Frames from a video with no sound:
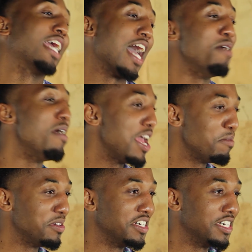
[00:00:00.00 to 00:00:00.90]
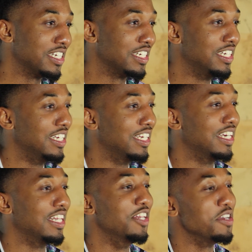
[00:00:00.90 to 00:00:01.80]
a guy in my neighborhood,
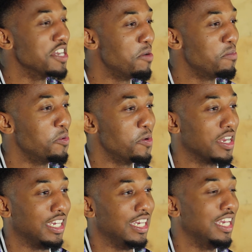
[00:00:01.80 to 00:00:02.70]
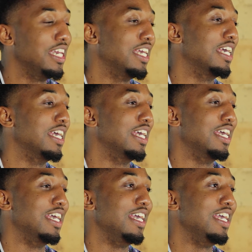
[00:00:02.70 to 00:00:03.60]
little young boy.
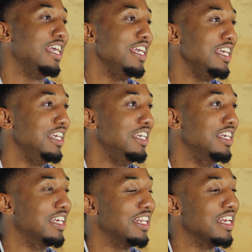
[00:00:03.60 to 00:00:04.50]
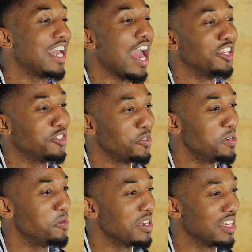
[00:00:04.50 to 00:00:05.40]
He then got into
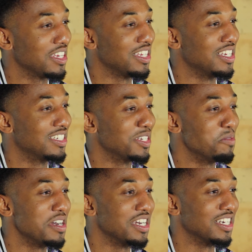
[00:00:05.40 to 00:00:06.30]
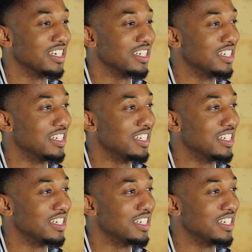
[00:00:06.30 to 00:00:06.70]
it with some I